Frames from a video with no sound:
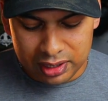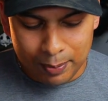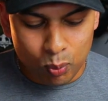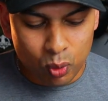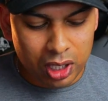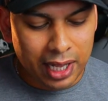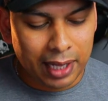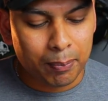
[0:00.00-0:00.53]

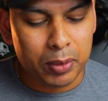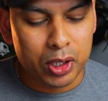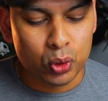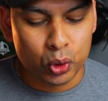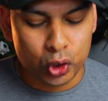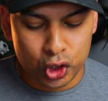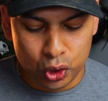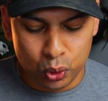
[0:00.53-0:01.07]
someone like me
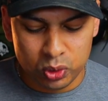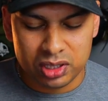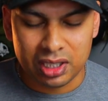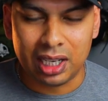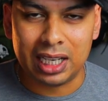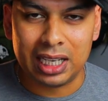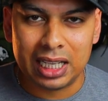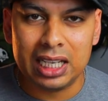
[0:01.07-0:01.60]
who shoots
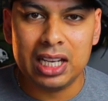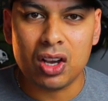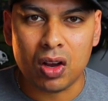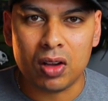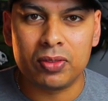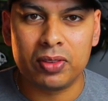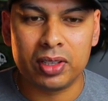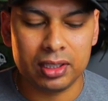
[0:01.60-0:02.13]
really
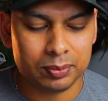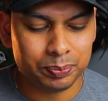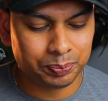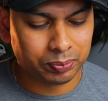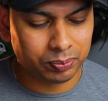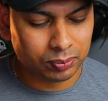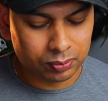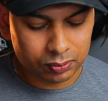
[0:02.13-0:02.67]
often,
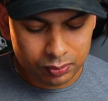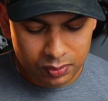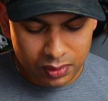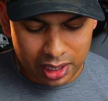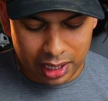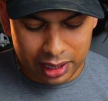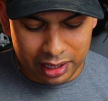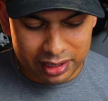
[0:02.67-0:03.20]

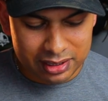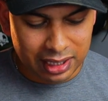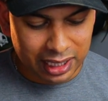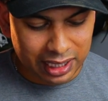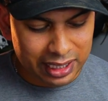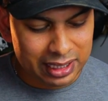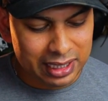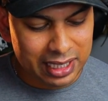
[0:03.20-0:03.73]
this
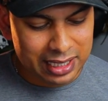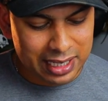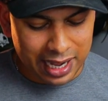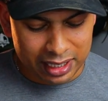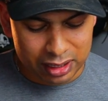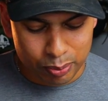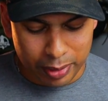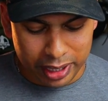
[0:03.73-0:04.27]
really
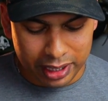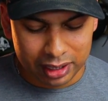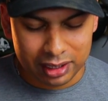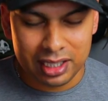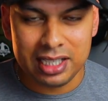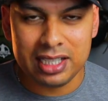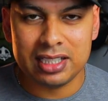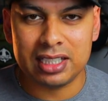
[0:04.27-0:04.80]
does make
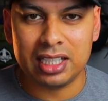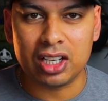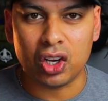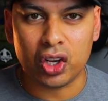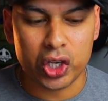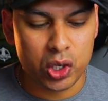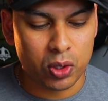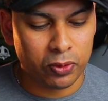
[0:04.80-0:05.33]
it
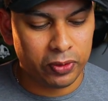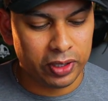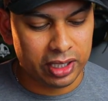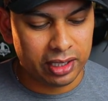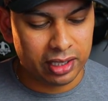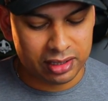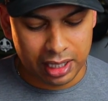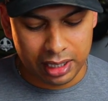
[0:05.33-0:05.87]
easier on your
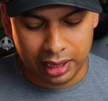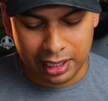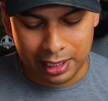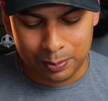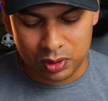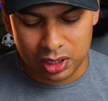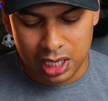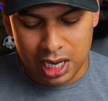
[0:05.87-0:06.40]
fingers and
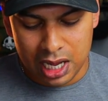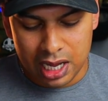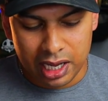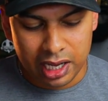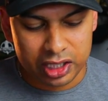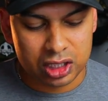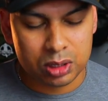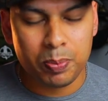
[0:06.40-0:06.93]
thumbs,
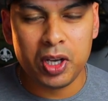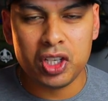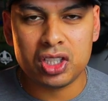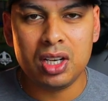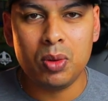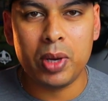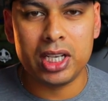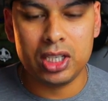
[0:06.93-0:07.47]

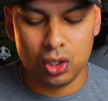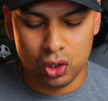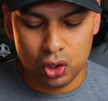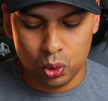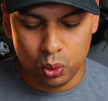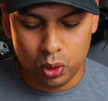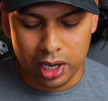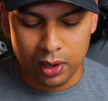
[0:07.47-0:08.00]
especially when you
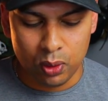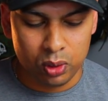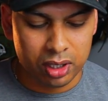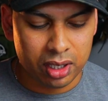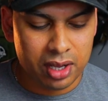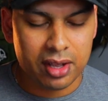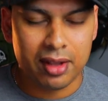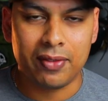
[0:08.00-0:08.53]
do
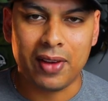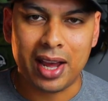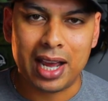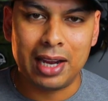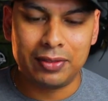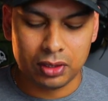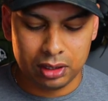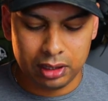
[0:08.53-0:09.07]
load
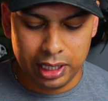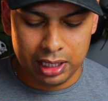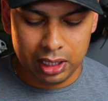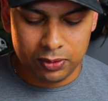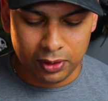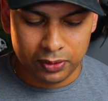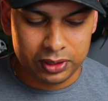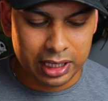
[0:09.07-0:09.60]
5,
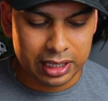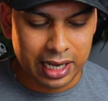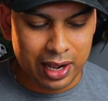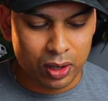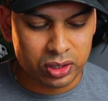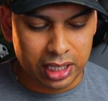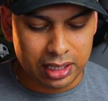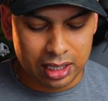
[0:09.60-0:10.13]
10, 15
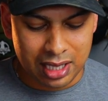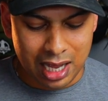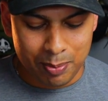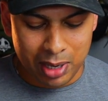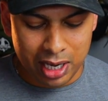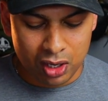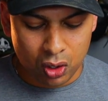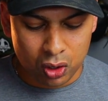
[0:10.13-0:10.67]
rounds at a
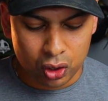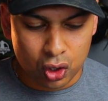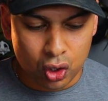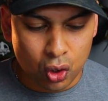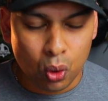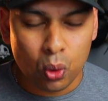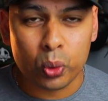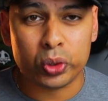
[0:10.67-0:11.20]
time. And on
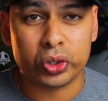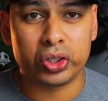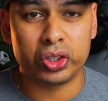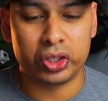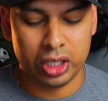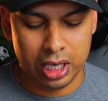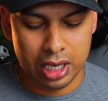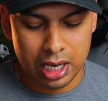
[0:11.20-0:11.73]

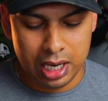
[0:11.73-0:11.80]
course,